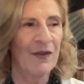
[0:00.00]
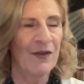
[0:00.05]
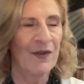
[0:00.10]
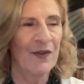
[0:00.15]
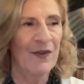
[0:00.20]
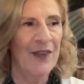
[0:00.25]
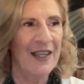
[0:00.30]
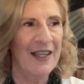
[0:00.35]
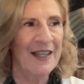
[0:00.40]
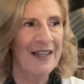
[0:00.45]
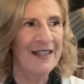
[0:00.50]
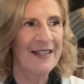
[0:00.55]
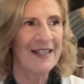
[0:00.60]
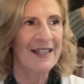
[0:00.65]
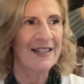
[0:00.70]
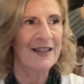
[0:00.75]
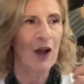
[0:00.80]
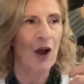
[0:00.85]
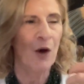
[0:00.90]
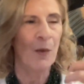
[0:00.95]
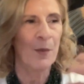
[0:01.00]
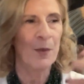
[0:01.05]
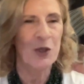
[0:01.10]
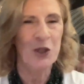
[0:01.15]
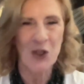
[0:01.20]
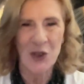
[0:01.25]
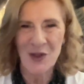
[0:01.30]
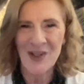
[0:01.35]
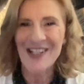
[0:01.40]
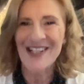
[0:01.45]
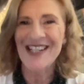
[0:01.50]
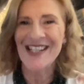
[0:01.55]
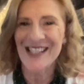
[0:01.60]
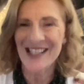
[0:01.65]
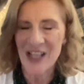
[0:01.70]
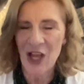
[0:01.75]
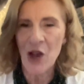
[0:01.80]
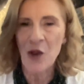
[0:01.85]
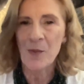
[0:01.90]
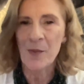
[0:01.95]
There's
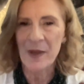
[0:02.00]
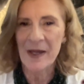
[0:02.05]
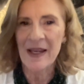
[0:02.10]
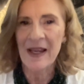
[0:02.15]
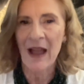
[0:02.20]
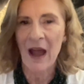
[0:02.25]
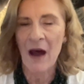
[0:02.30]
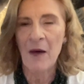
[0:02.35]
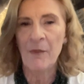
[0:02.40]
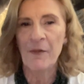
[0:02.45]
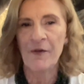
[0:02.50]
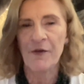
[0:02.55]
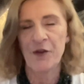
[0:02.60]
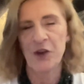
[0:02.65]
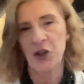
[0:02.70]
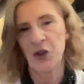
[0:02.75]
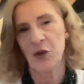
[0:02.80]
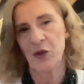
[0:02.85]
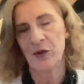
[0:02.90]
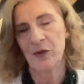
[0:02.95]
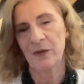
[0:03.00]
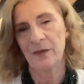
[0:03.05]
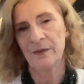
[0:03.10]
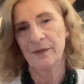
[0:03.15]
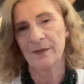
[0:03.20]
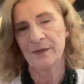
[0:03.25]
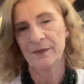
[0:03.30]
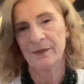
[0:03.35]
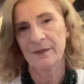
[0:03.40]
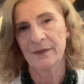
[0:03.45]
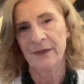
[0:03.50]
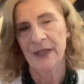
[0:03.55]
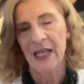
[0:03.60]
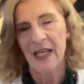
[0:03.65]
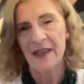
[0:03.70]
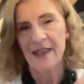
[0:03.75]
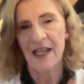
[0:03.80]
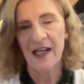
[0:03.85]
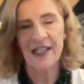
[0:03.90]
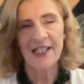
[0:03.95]
opportunities opening up for you
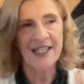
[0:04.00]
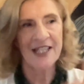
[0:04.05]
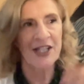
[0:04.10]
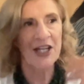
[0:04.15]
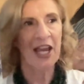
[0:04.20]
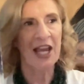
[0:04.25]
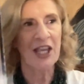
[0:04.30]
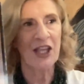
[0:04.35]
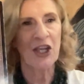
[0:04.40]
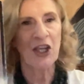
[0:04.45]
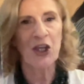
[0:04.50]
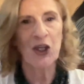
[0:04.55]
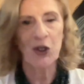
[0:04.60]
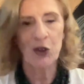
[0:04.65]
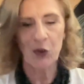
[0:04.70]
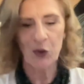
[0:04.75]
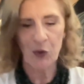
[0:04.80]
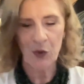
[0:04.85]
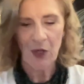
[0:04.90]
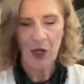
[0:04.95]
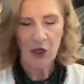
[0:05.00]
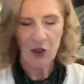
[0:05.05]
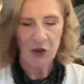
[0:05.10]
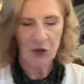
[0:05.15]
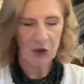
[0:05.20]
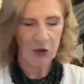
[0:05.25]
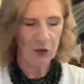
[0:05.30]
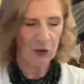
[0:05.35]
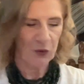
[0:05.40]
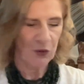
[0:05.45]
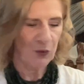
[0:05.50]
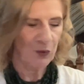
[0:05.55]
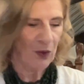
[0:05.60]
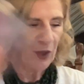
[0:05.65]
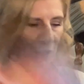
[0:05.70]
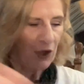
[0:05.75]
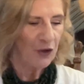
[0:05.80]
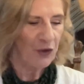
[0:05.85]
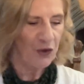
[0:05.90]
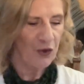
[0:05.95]
that is taking you to
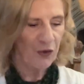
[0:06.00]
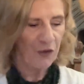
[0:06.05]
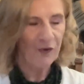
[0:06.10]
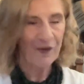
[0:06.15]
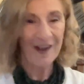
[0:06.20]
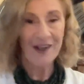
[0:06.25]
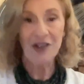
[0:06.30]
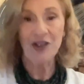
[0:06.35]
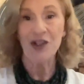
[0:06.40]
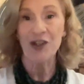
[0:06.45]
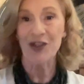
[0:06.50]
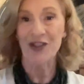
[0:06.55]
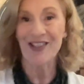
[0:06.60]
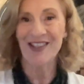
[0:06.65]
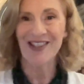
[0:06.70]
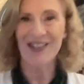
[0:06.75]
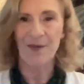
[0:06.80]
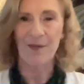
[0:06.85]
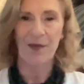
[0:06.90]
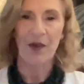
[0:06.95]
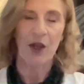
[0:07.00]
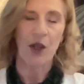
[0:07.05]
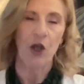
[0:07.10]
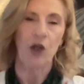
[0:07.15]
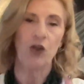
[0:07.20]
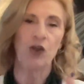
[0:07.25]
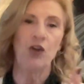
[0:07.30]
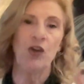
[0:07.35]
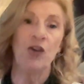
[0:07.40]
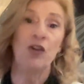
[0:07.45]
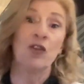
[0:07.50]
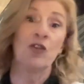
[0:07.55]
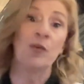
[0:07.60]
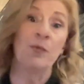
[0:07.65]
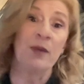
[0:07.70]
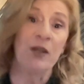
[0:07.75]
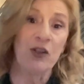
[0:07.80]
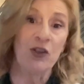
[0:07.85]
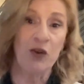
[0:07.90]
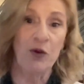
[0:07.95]
new ventures. It could
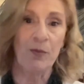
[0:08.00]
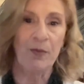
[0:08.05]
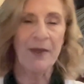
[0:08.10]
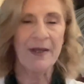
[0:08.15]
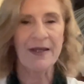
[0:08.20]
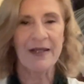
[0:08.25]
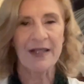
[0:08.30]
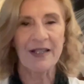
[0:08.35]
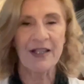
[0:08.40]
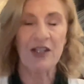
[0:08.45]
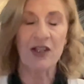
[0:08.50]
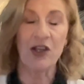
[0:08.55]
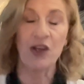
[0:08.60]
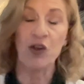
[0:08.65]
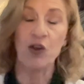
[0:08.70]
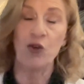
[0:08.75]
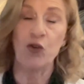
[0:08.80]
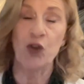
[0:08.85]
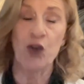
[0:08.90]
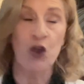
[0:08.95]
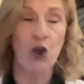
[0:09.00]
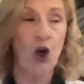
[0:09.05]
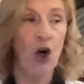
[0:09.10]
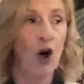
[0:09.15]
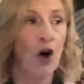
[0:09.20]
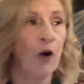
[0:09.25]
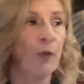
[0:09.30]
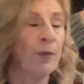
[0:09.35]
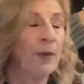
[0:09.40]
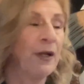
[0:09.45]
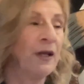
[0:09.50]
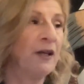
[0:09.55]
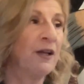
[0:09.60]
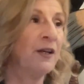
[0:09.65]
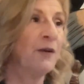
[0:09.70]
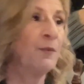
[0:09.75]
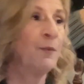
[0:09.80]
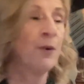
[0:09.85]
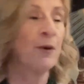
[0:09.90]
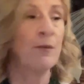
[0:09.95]
be a new business, a new job,
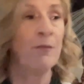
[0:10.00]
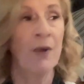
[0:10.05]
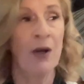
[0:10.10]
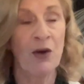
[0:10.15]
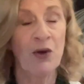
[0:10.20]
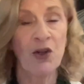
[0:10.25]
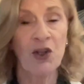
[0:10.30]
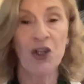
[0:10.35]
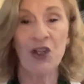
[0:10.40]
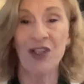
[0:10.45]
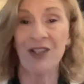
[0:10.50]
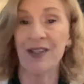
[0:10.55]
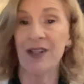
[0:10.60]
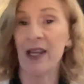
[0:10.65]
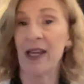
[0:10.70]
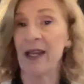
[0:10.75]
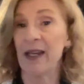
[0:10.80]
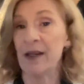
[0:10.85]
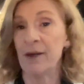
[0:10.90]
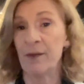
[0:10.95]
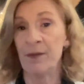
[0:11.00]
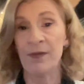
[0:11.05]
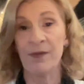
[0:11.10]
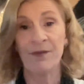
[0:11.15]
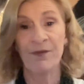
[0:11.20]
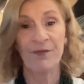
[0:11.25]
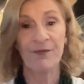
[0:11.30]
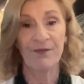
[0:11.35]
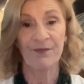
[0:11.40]
a promotion, a